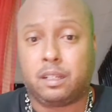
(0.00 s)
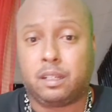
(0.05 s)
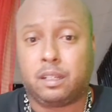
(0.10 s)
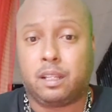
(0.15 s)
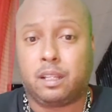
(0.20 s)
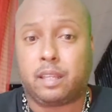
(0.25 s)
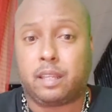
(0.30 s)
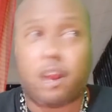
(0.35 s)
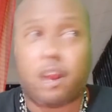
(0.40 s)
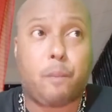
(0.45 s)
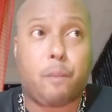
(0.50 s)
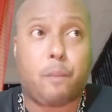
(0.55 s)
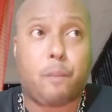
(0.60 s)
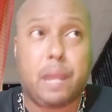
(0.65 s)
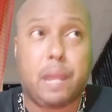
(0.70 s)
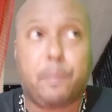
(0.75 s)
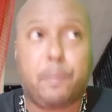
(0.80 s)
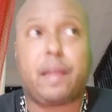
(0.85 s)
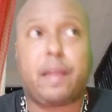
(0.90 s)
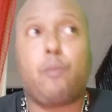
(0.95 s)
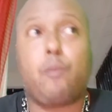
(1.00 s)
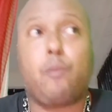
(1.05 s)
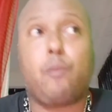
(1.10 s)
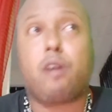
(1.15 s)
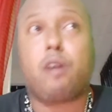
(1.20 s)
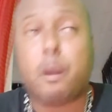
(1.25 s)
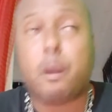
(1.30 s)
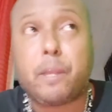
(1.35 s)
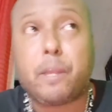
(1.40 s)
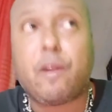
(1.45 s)
There are people that will
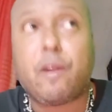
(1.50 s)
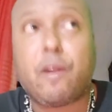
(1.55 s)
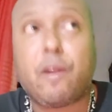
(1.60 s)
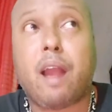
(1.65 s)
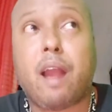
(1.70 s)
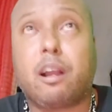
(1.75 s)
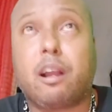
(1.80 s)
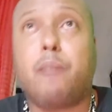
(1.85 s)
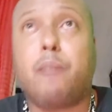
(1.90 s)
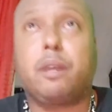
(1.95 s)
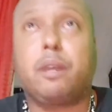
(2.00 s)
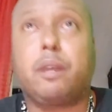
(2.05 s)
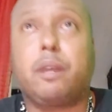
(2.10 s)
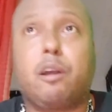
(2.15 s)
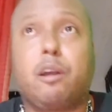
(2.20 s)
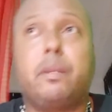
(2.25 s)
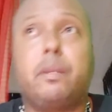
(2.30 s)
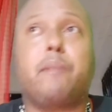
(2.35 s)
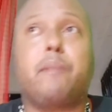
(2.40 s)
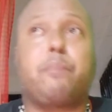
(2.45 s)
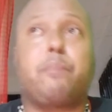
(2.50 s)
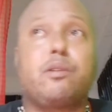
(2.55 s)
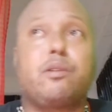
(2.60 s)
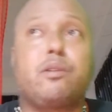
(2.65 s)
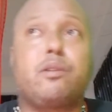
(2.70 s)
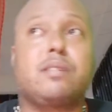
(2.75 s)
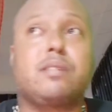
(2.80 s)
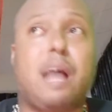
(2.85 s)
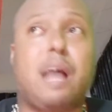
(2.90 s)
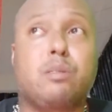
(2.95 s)
come in a person's
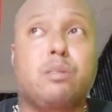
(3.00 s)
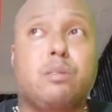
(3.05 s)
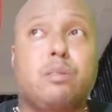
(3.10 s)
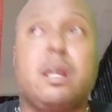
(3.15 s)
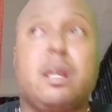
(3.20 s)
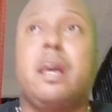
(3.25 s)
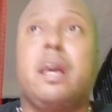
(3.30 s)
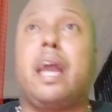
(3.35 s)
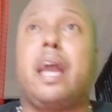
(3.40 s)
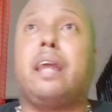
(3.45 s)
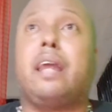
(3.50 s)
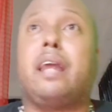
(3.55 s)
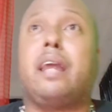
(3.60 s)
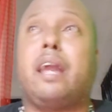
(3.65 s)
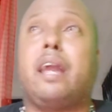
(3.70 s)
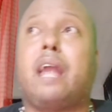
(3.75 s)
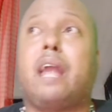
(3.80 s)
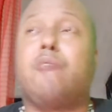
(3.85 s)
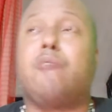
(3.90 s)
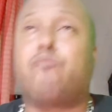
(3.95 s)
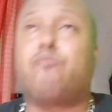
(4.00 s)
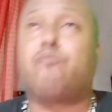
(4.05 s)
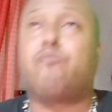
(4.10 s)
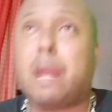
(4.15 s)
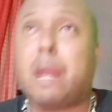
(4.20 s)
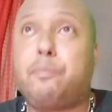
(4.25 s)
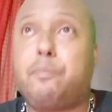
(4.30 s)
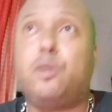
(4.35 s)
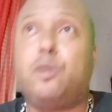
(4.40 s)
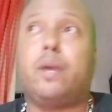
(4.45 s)
house and rape
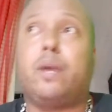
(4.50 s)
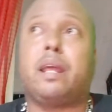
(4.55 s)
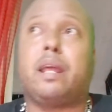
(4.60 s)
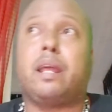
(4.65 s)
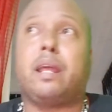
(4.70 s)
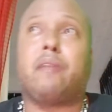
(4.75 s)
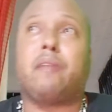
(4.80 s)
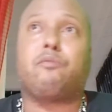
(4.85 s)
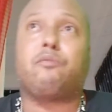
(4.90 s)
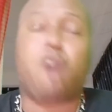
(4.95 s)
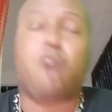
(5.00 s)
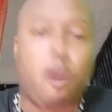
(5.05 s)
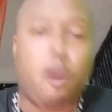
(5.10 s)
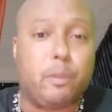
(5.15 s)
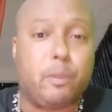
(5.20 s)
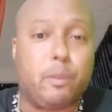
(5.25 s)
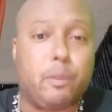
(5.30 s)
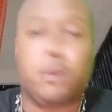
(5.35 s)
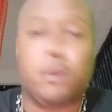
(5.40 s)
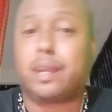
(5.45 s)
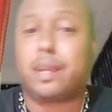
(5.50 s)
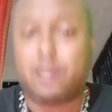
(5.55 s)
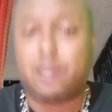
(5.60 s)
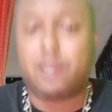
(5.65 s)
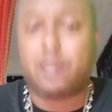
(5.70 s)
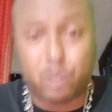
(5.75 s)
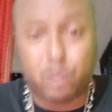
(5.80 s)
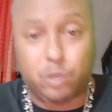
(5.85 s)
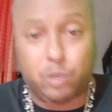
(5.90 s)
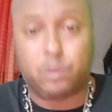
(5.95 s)
you and rob you and kill you.
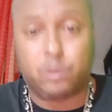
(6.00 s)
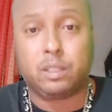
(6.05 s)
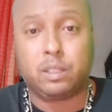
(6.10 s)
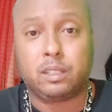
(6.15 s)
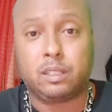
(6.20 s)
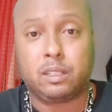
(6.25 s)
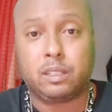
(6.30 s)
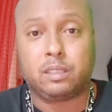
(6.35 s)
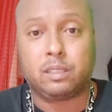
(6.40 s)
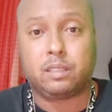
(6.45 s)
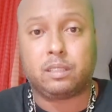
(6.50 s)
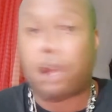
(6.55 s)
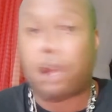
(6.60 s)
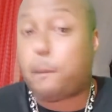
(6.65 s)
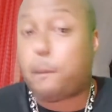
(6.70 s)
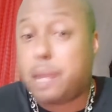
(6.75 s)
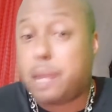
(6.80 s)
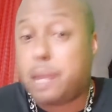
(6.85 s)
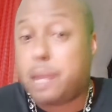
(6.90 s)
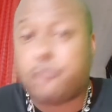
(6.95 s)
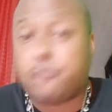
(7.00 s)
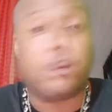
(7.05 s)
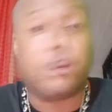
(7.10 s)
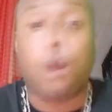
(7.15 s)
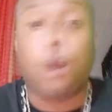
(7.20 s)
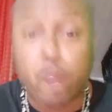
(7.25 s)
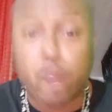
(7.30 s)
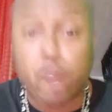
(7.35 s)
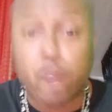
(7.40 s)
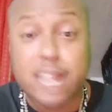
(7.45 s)
There are people for no
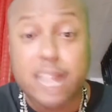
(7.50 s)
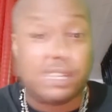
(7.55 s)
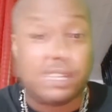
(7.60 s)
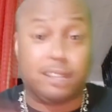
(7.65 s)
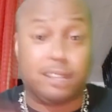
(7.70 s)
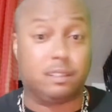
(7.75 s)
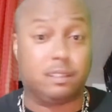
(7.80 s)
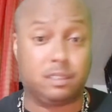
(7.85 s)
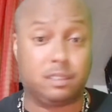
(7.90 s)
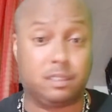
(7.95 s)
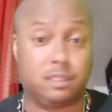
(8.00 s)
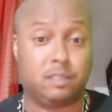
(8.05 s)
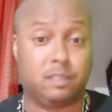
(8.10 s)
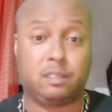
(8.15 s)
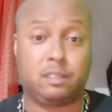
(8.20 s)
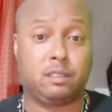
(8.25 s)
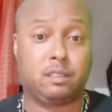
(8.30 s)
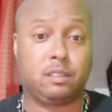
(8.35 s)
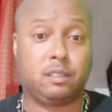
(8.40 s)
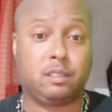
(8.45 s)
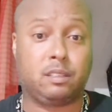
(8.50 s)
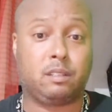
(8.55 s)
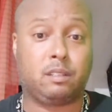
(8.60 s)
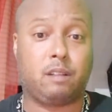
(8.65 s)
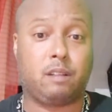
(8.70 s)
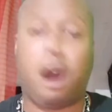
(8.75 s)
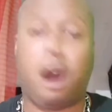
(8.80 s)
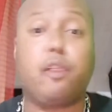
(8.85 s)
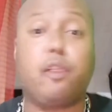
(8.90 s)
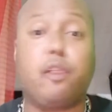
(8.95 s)
reason
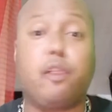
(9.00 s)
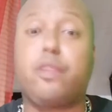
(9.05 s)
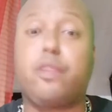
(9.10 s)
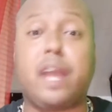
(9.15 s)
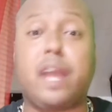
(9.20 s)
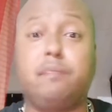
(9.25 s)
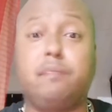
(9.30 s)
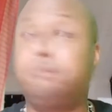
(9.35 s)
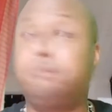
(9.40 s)
other than